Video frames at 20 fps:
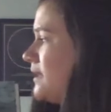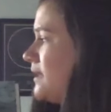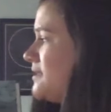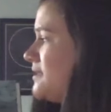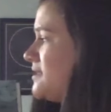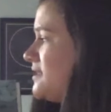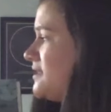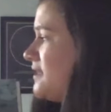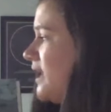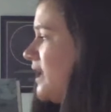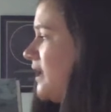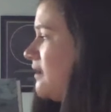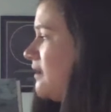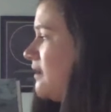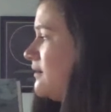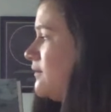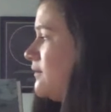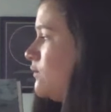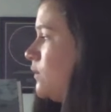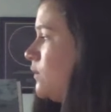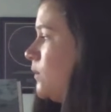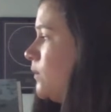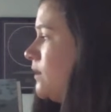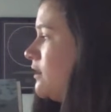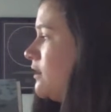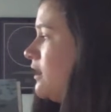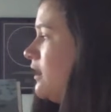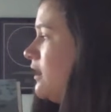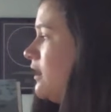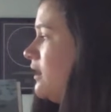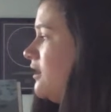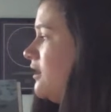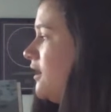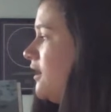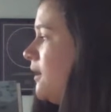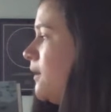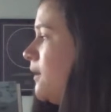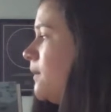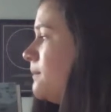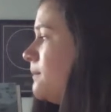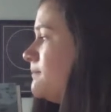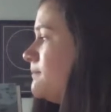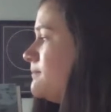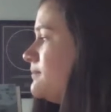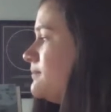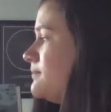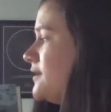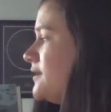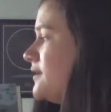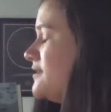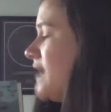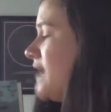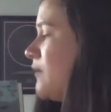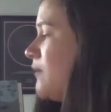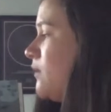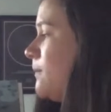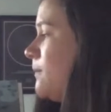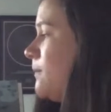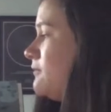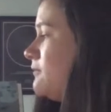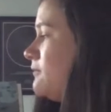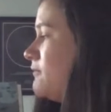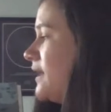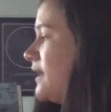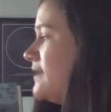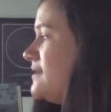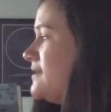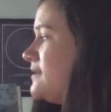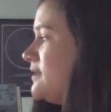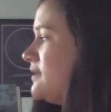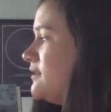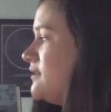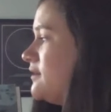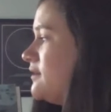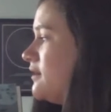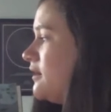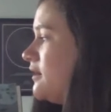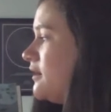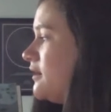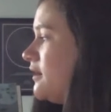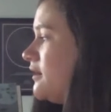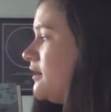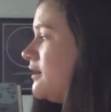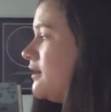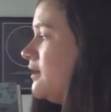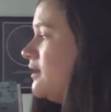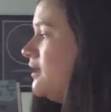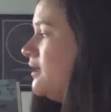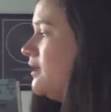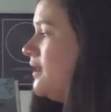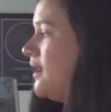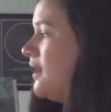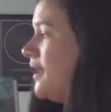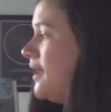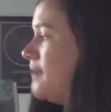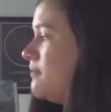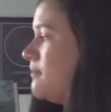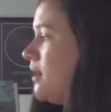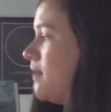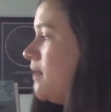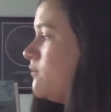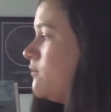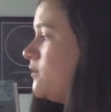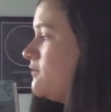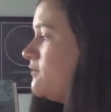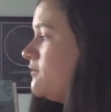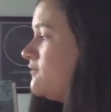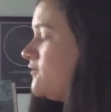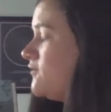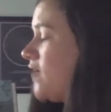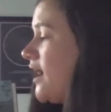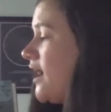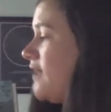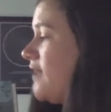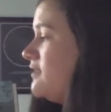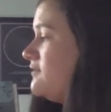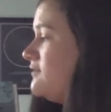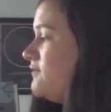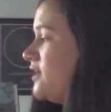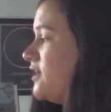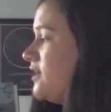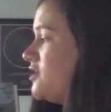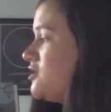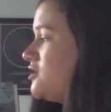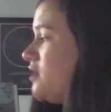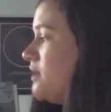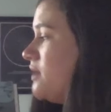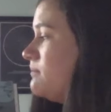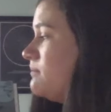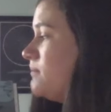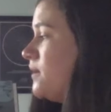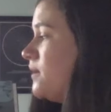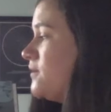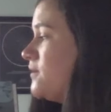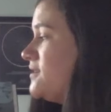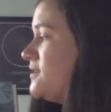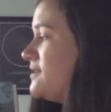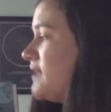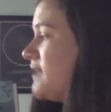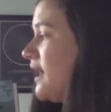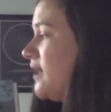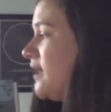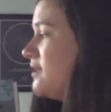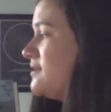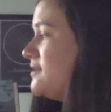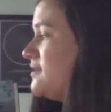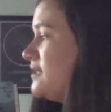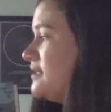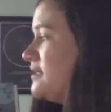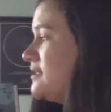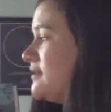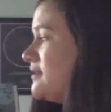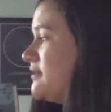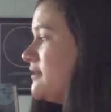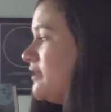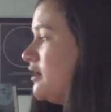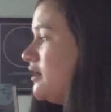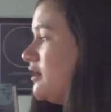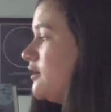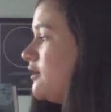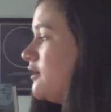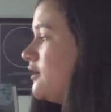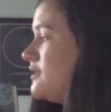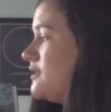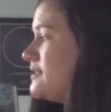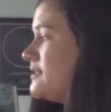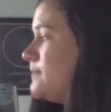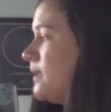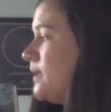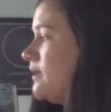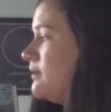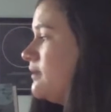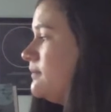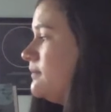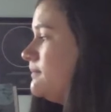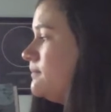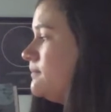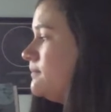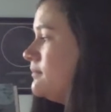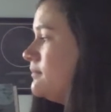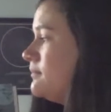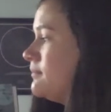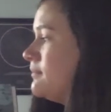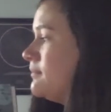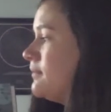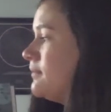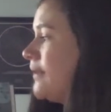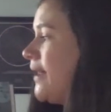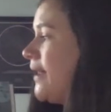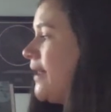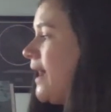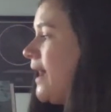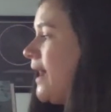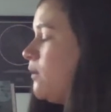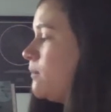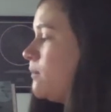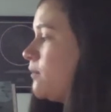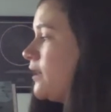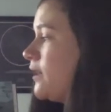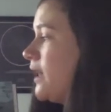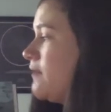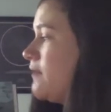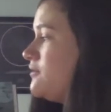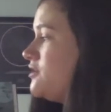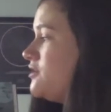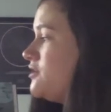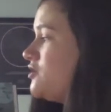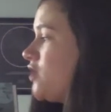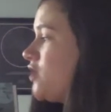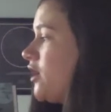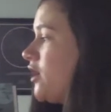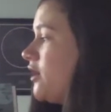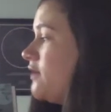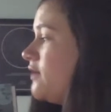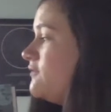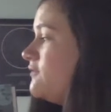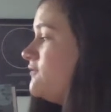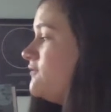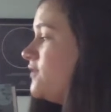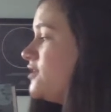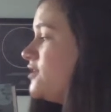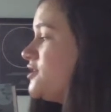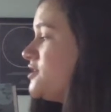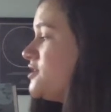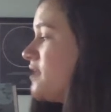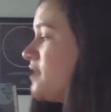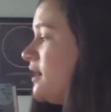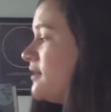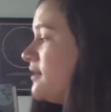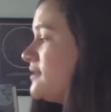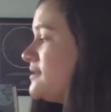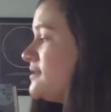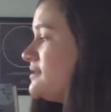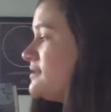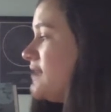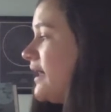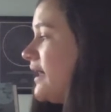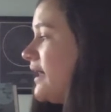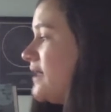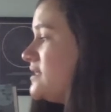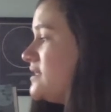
Tonight, when we are all home, Dad will put rice in the cooker and Mom will fry the fish on both sides until they are crispy. I will bring out the jar of fish sauce that has